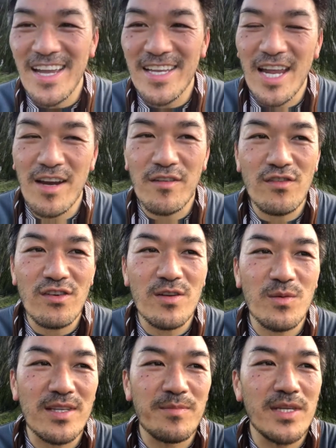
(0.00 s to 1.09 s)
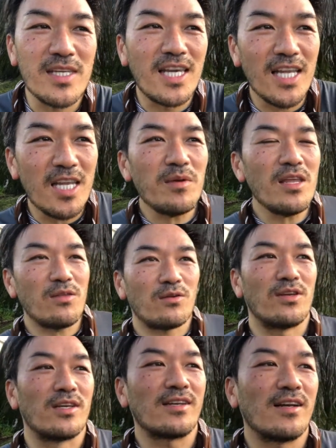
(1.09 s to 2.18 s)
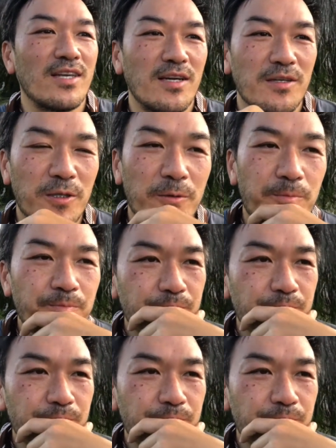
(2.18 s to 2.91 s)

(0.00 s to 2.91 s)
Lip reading: and what's been getting me through this, I'll tell you.